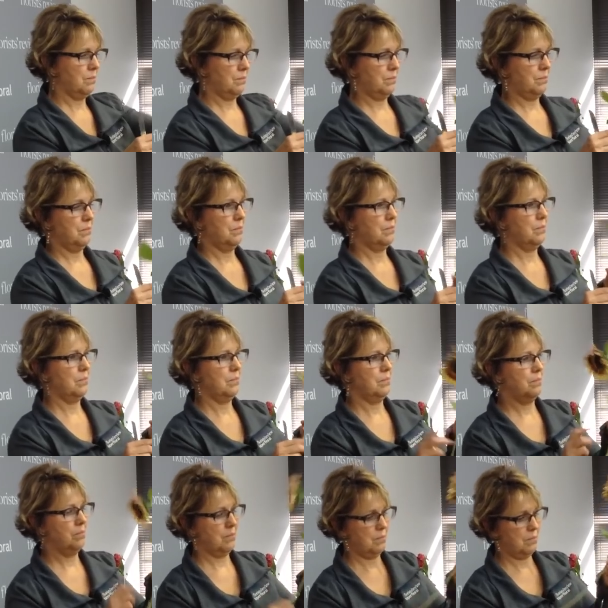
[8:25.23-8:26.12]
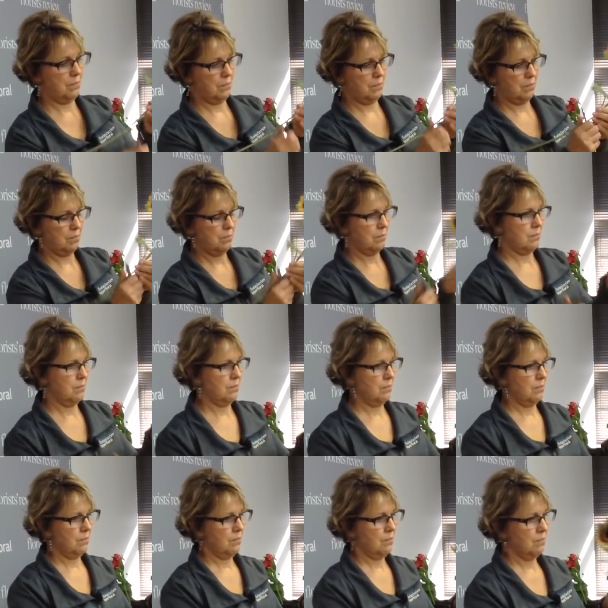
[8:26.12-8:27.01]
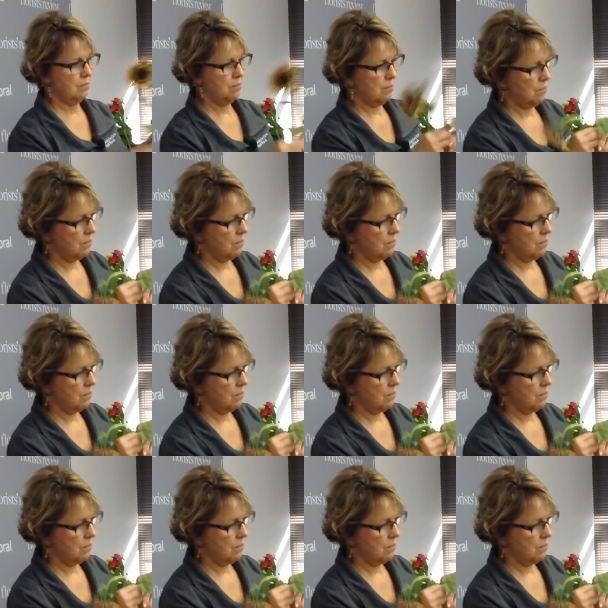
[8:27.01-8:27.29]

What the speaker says: Nobody speaks.